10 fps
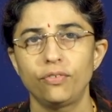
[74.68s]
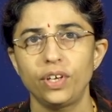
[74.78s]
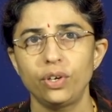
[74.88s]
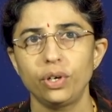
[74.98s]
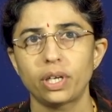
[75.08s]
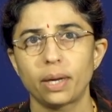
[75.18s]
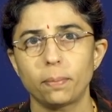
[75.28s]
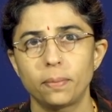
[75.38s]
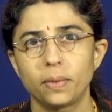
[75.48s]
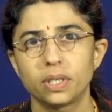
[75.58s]
phenotype
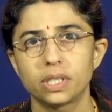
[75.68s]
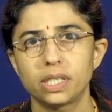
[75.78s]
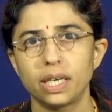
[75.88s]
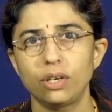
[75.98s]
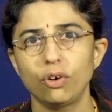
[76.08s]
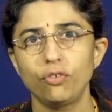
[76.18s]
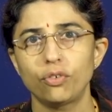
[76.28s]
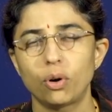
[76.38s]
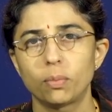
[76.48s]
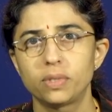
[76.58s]
a set
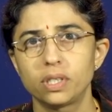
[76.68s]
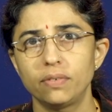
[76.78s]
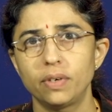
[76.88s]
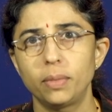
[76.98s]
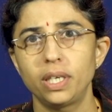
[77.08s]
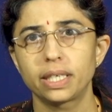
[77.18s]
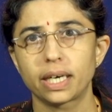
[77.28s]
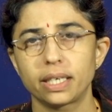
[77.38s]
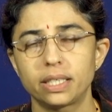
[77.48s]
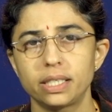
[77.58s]
of observable
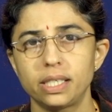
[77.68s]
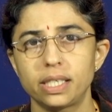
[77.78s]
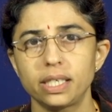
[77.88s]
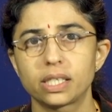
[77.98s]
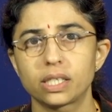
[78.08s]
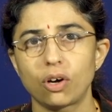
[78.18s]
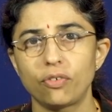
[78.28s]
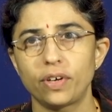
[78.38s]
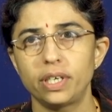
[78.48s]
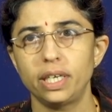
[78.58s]
characteristics
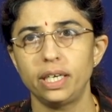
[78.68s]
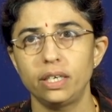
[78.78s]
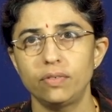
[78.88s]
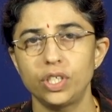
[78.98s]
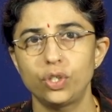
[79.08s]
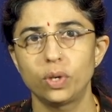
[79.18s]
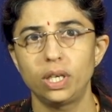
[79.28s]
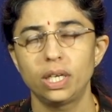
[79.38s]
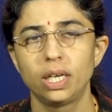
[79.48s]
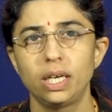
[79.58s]
of an
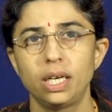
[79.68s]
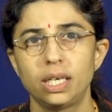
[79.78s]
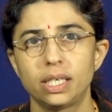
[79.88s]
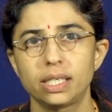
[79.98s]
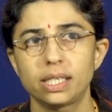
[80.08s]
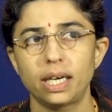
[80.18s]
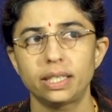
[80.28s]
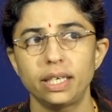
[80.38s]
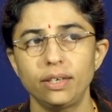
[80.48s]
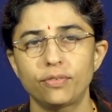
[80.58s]
individual
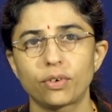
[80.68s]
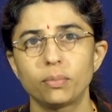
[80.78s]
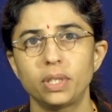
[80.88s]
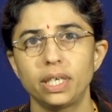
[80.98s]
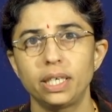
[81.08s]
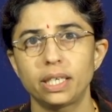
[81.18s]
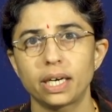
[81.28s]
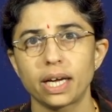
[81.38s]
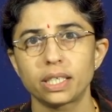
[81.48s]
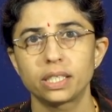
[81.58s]
resulting from the
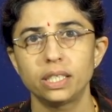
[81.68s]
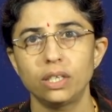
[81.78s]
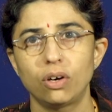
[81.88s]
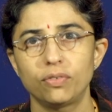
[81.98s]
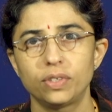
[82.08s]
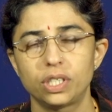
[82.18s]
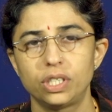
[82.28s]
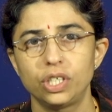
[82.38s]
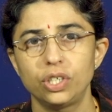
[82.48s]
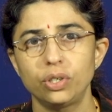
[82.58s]
interaction of its
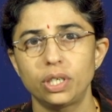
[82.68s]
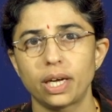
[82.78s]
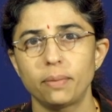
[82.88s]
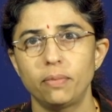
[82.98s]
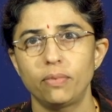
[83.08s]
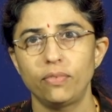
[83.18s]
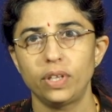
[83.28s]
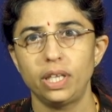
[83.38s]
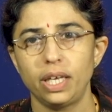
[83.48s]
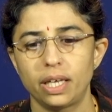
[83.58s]
genotype
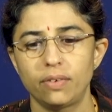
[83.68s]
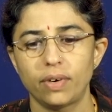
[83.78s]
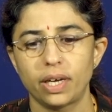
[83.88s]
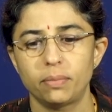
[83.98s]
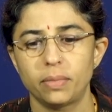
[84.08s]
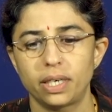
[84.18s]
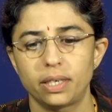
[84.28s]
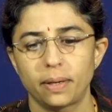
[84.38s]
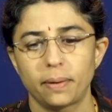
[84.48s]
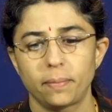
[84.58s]
with the environment.